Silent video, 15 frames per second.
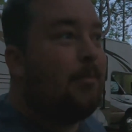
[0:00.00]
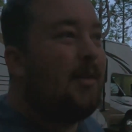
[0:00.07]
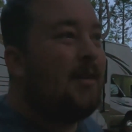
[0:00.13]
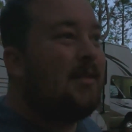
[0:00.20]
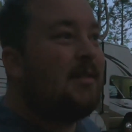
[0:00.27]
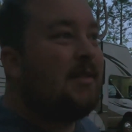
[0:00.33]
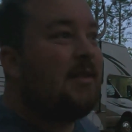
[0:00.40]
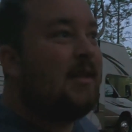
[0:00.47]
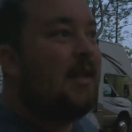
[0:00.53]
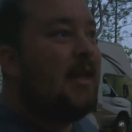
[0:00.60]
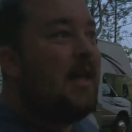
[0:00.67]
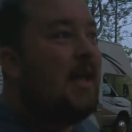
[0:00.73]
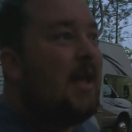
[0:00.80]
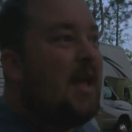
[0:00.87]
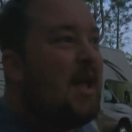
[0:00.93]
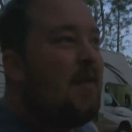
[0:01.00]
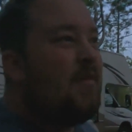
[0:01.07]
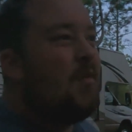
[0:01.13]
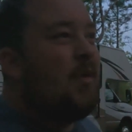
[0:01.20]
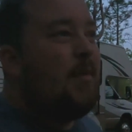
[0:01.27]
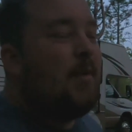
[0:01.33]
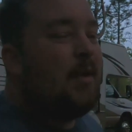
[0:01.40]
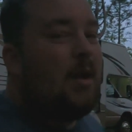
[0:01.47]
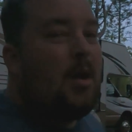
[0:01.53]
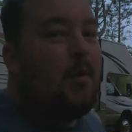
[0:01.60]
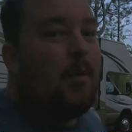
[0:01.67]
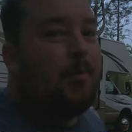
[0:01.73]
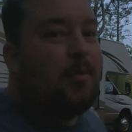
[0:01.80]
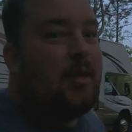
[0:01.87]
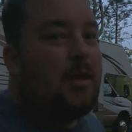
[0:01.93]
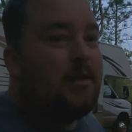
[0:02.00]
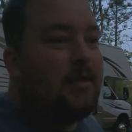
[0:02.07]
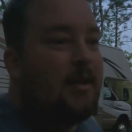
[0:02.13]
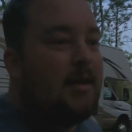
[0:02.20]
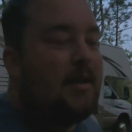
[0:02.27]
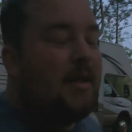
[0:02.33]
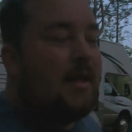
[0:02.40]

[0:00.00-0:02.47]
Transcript: Plus, everywhere we go, we're plugged in.